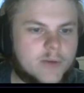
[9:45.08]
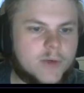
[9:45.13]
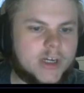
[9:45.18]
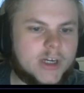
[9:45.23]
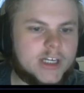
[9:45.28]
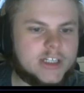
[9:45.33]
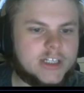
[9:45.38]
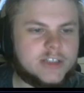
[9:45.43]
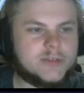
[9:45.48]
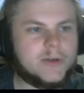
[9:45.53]
we're
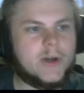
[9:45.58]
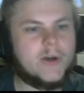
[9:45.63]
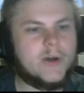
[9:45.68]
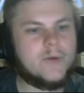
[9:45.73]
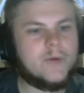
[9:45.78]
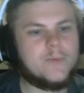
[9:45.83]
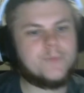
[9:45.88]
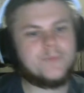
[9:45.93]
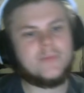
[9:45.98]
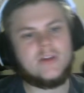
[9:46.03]
going to
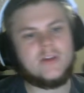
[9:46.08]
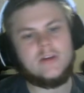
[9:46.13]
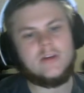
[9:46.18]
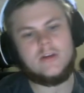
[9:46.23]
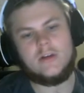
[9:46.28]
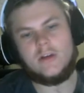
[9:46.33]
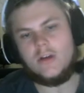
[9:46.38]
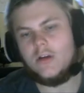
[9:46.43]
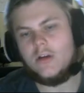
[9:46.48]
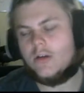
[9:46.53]
throw
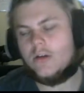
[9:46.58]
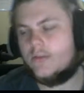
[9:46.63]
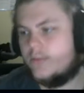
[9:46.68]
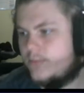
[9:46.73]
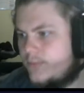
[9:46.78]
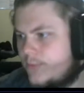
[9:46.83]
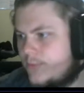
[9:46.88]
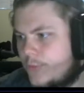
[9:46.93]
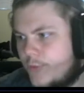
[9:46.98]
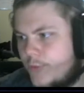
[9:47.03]

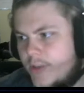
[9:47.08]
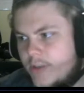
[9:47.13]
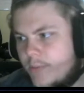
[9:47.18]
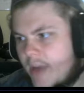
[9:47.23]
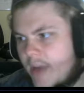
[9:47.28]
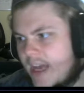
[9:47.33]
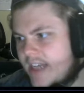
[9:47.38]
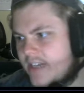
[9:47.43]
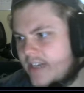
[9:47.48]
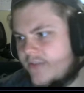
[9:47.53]
really
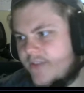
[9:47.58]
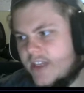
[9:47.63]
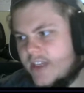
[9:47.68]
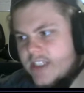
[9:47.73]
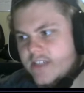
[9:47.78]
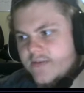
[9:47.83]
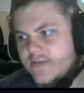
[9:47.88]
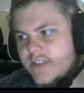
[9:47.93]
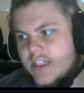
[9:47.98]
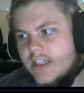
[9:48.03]
bad
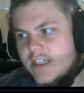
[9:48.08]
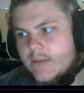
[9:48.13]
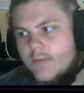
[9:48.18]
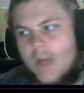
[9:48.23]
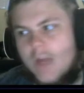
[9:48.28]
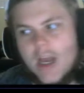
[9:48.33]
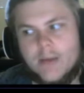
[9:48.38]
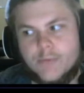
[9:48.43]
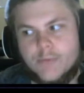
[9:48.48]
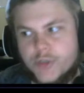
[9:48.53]
defensive team.
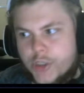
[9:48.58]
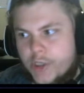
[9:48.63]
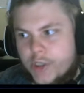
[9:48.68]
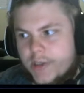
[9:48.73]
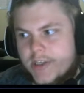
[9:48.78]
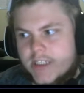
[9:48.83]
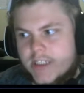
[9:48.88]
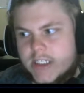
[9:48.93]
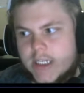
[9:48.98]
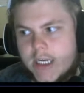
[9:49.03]
I'm sure
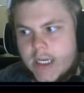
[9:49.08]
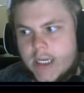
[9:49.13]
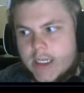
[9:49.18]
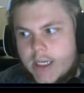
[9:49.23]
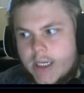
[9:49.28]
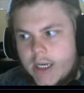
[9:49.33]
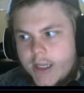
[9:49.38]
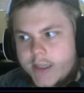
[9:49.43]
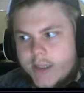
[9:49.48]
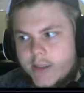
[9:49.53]
he's got
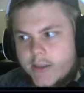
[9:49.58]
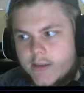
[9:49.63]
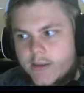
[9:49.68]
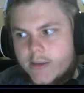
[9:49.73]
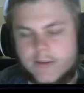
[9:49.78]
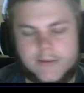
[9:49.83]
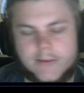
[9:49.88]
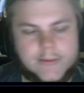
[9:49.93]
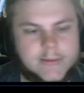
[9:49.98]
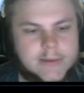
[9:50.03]
Kylo.
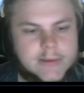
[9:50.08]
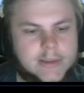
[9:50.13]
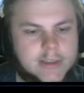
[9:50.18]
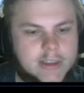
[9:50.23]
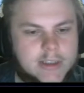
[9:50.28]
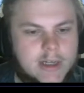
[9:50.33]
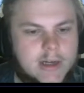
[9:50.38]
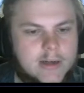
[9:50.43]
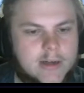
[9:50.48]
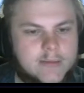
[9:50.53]

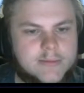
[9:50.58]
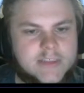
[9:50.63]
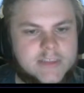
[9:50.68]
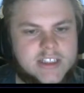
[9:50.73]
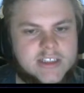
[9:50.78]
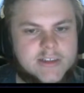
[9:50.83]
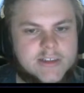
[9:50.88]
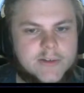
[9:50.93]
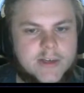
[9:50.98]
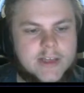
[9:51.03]

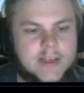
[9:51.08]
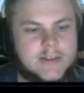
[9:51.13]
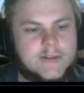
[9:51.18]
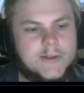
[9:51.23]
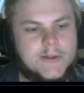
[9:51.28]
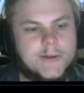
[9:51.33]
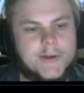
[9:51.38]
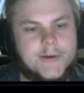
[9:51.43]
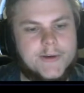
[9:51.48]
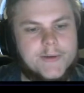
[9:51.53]
This will get
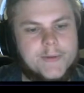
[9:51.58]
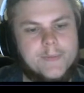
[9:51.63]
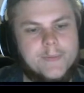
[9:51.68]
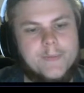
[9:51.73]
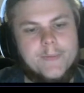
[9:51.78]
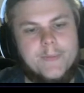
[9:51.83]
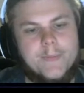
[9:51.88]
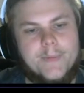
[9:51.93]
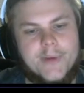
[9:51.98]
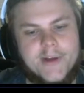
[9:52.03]
soloed,
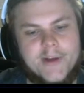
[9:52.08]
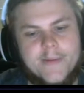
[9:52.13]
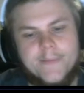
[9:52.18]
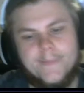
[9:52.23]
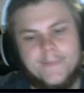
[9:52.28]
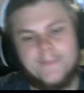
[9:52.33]
but